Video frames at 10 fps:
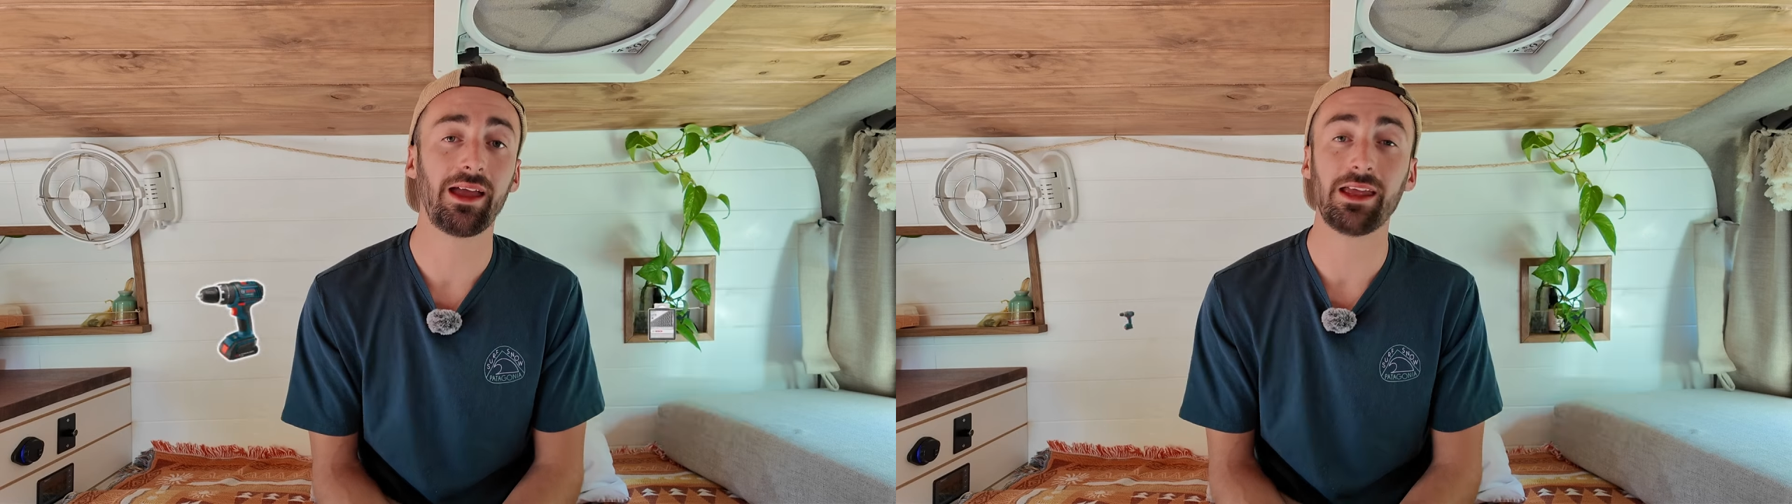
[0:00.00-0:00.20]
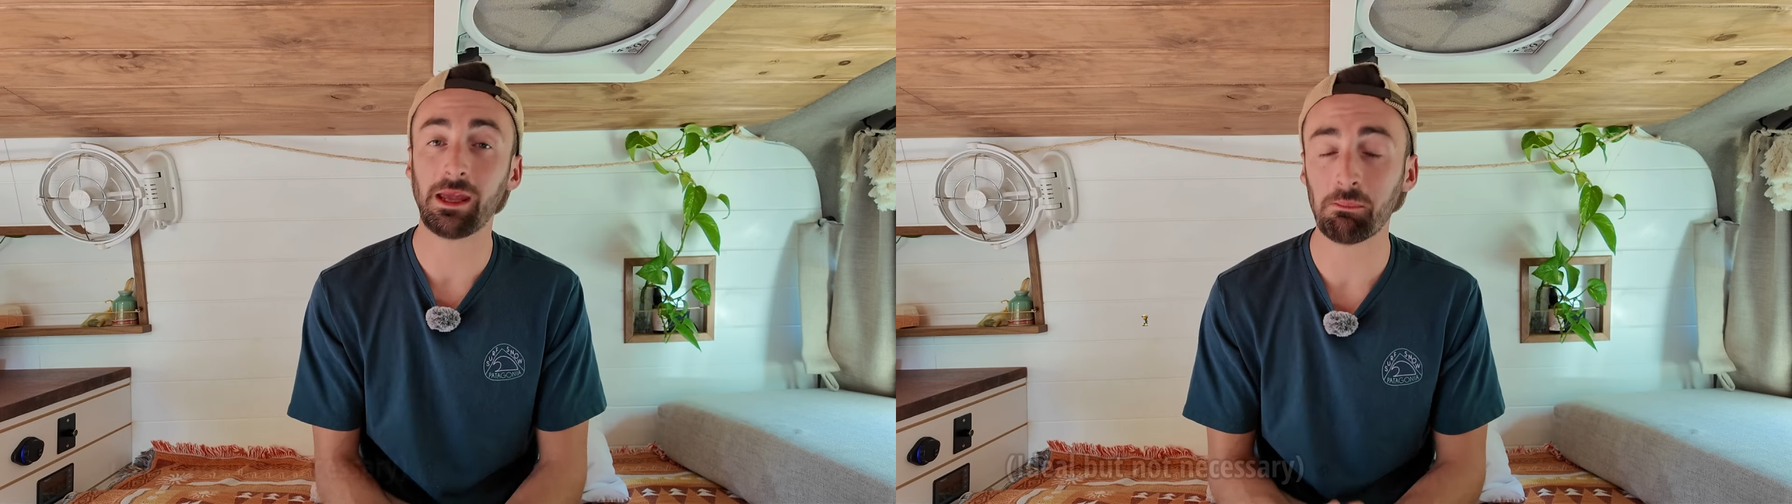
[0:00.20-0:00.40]

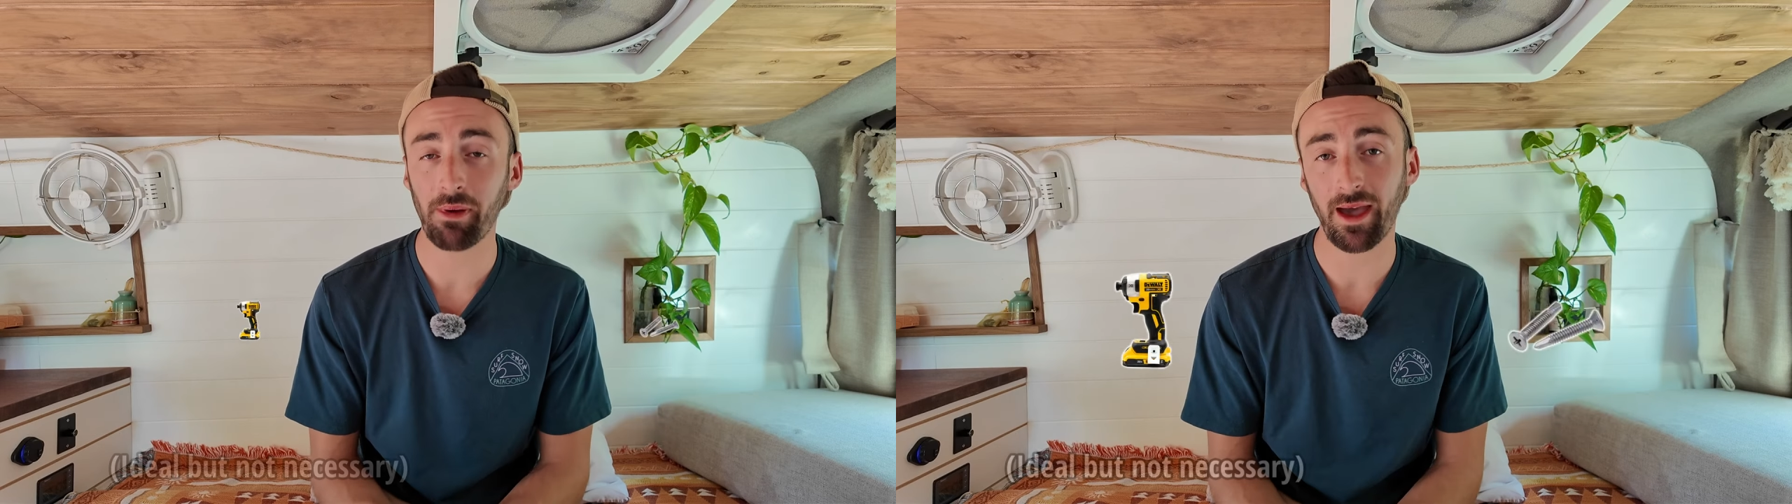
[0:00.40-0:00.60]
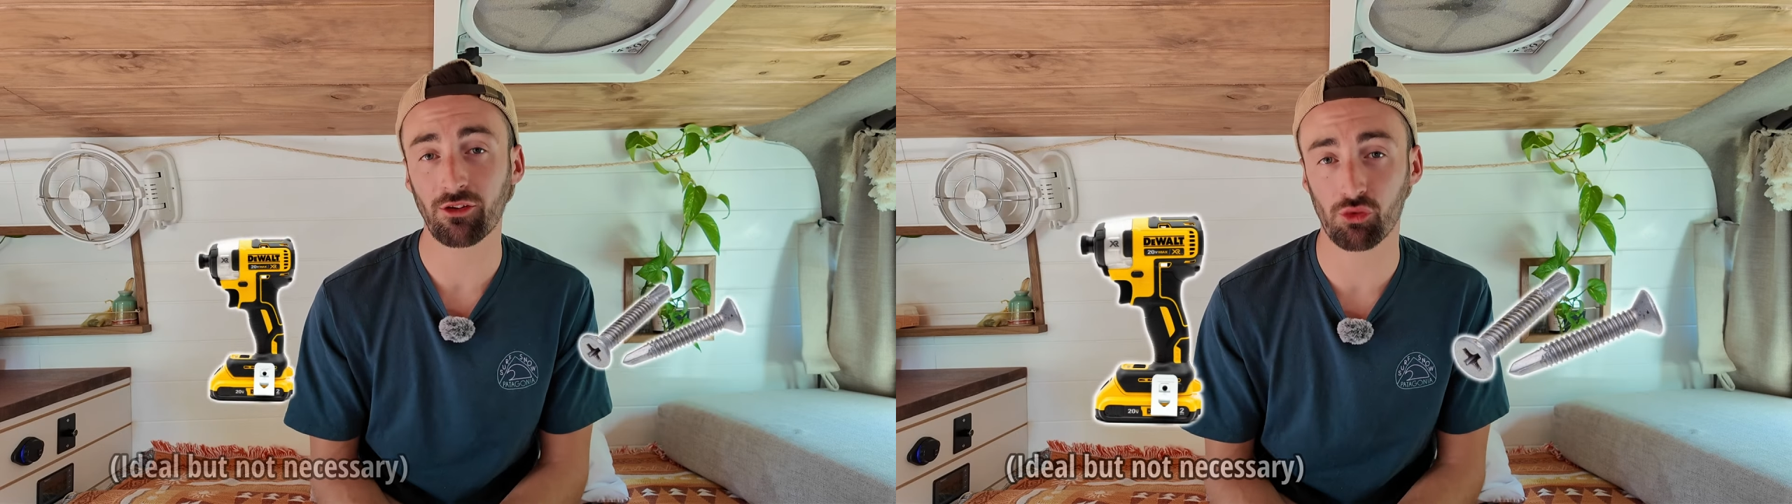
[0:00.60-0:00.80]
a
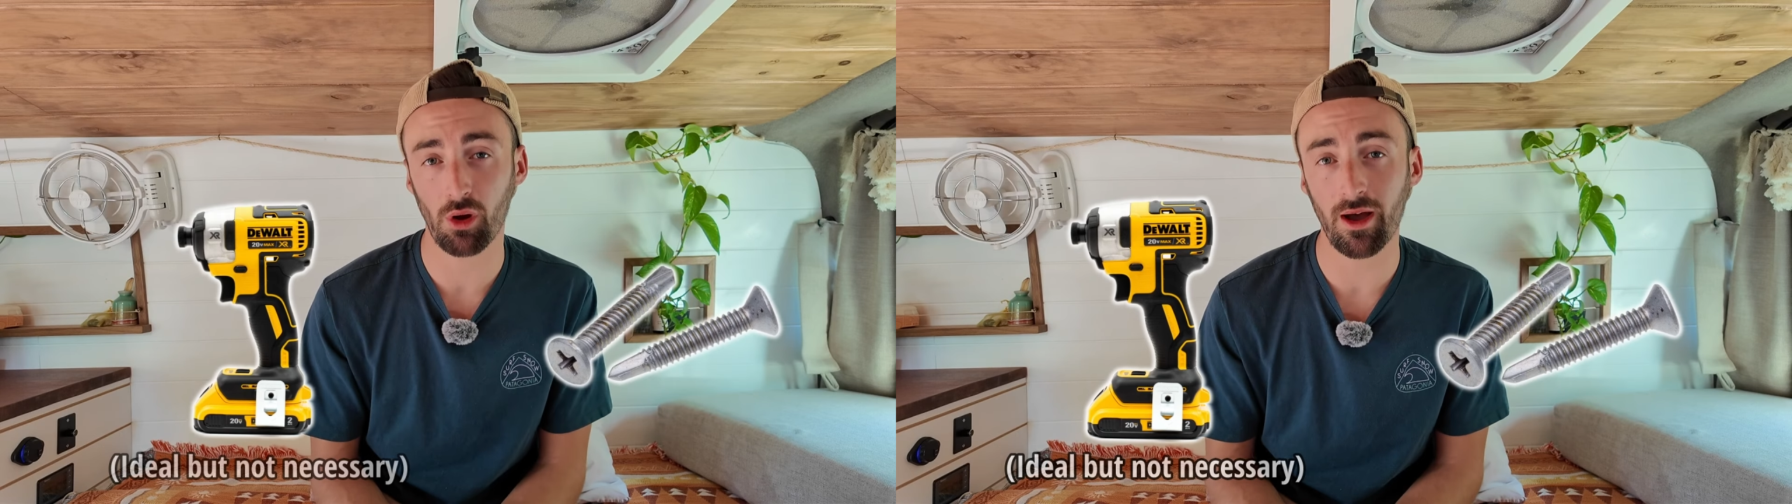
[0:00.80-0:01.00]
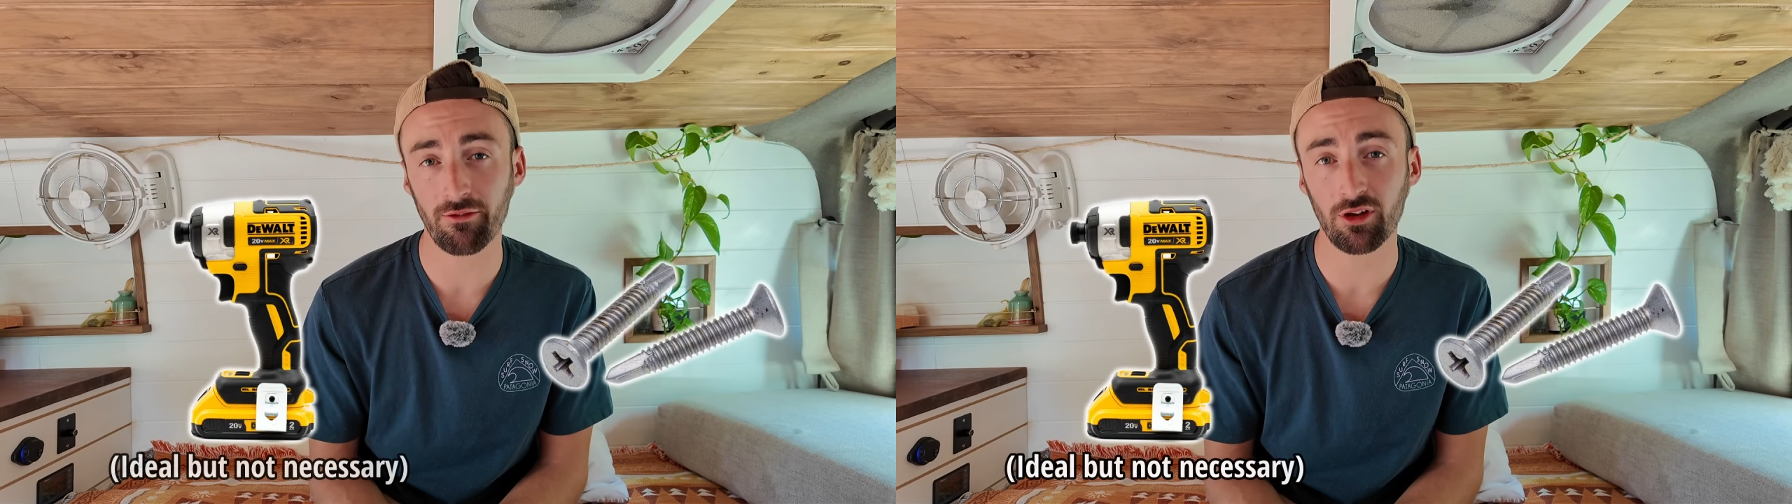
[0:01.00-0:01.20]
impact
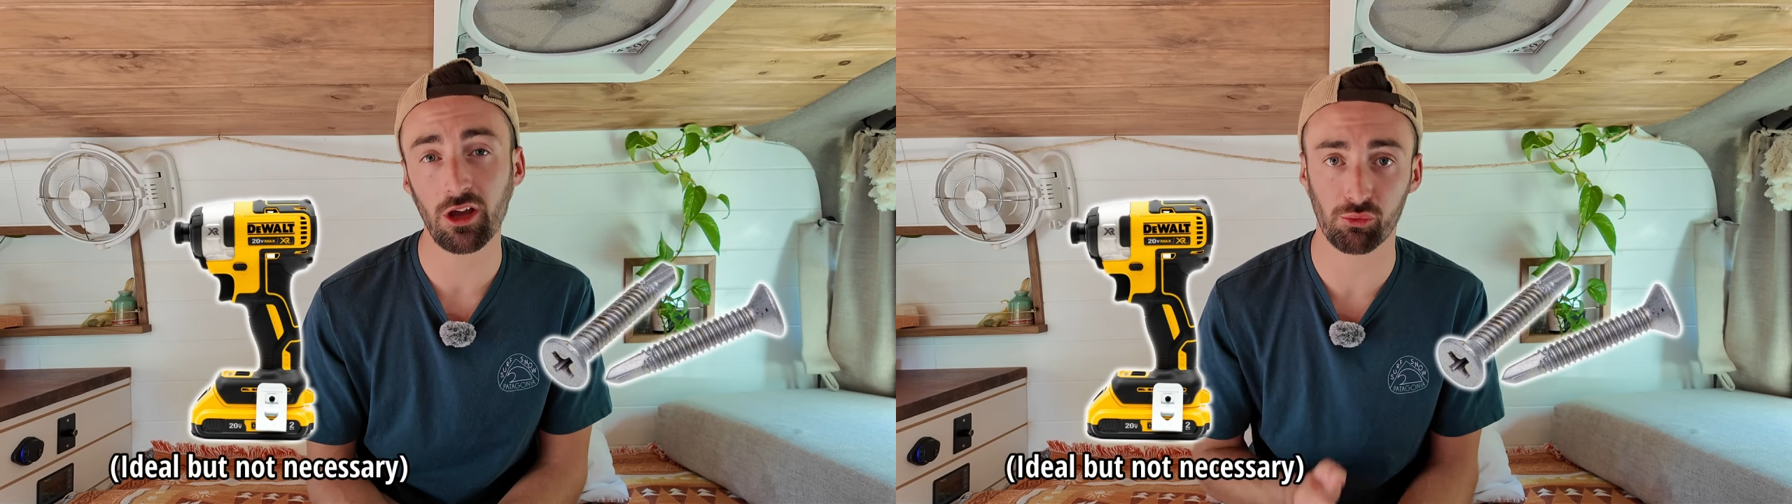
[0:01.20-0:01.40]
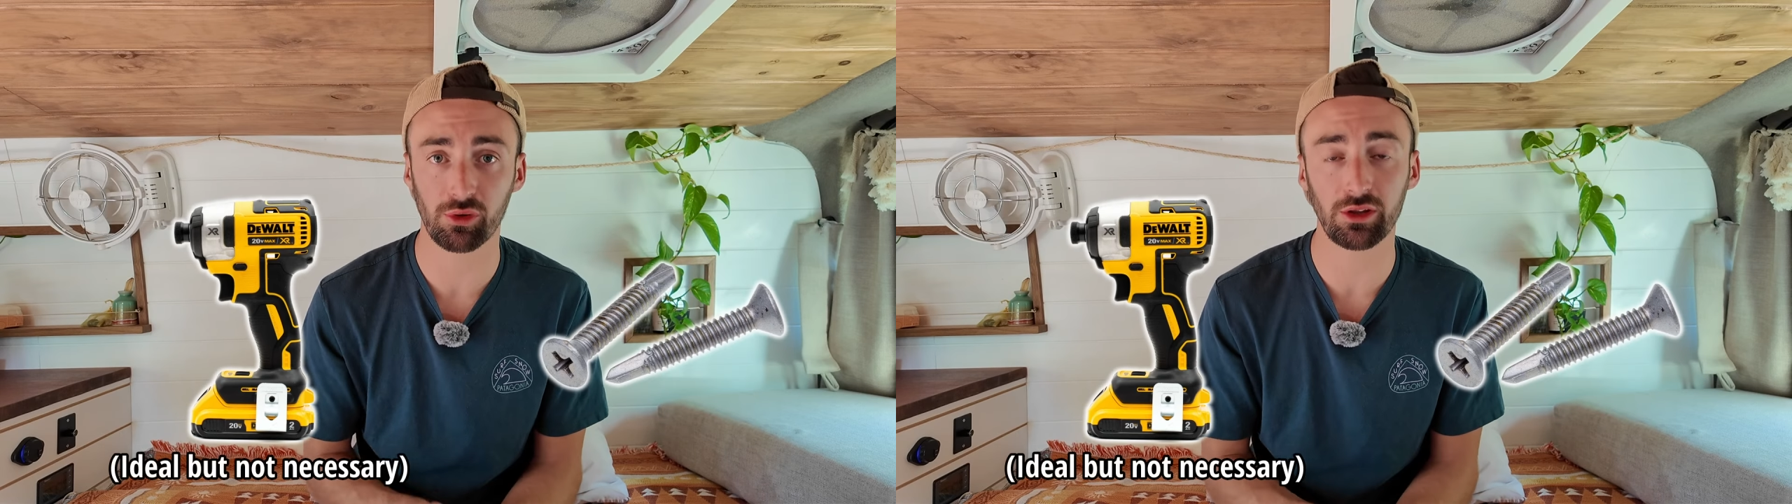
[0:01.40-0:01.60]
driver
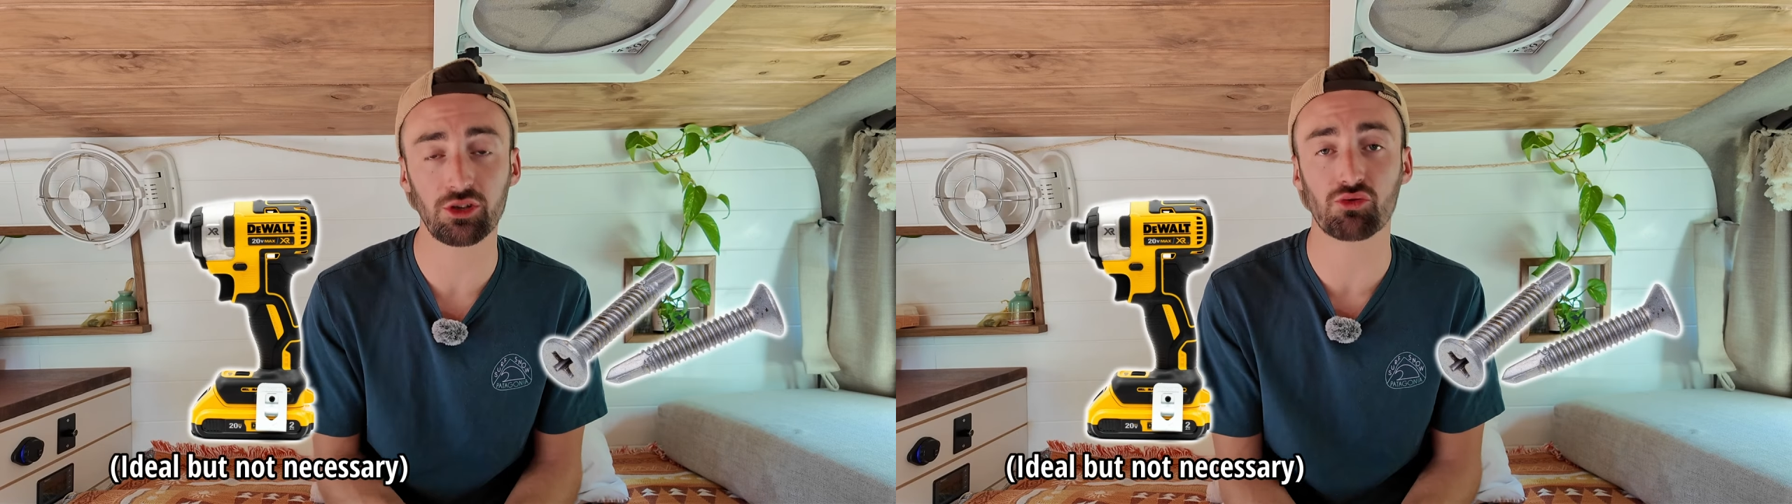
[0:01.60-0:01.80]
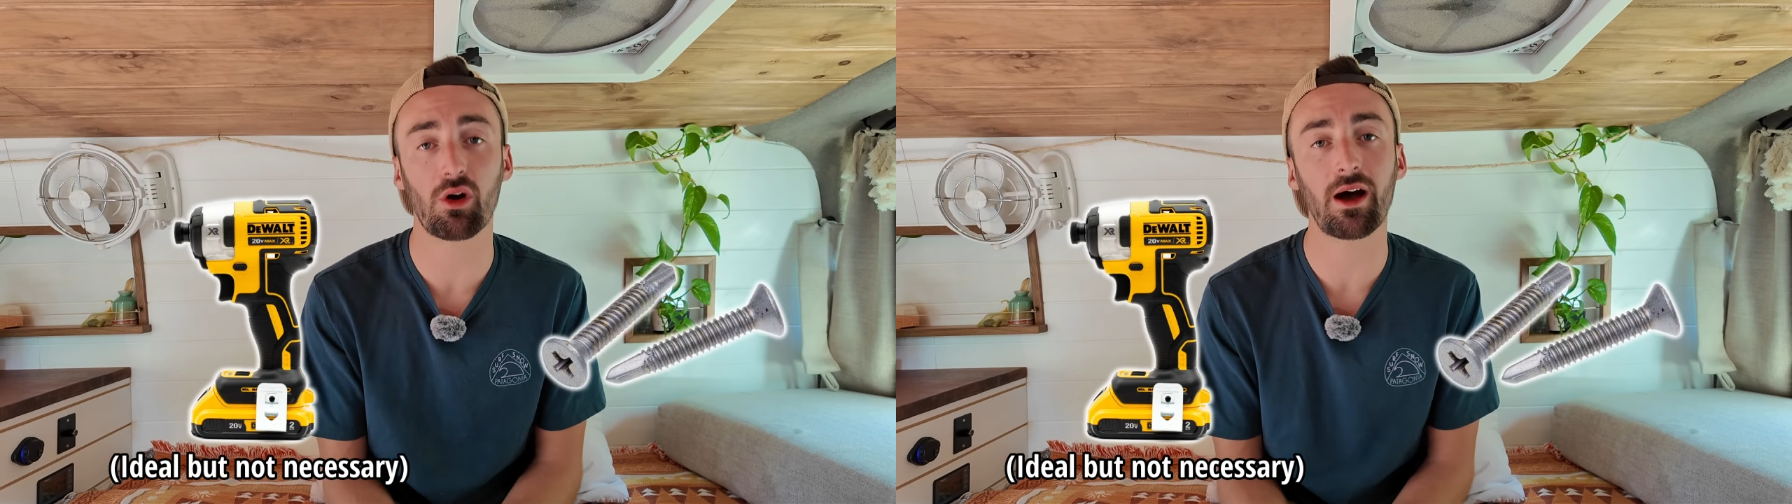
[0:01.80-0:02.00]
to really
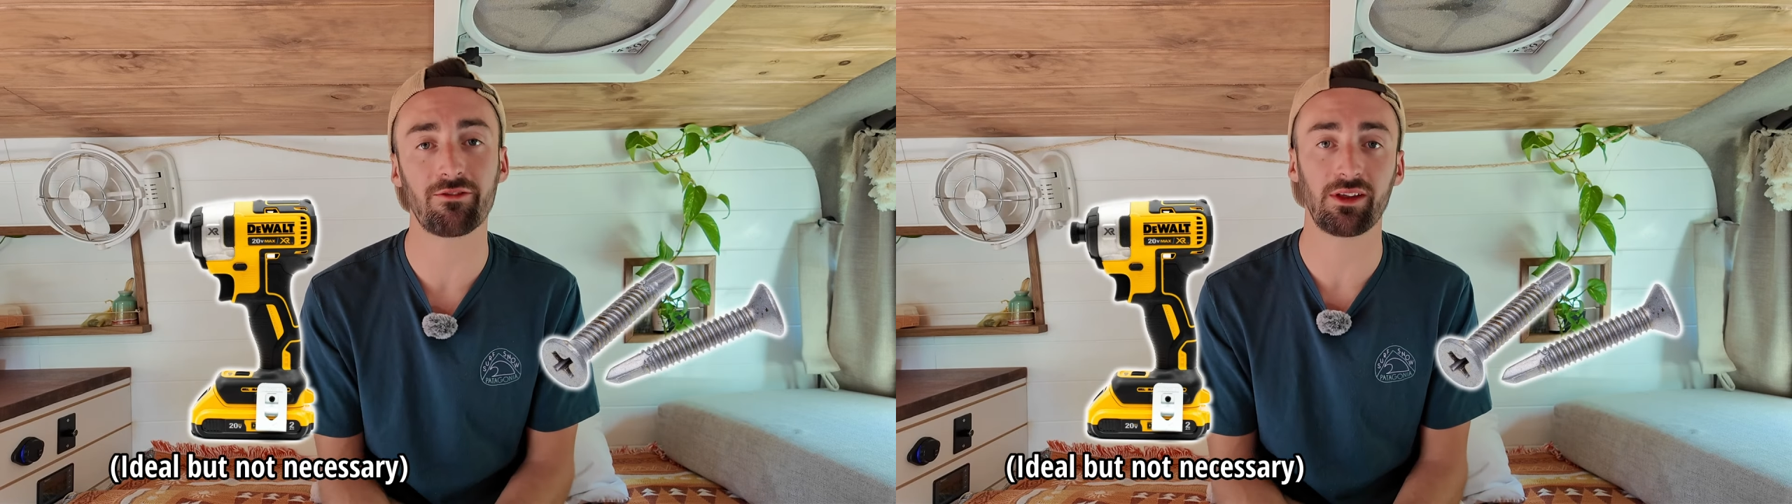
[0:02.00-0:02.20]
drive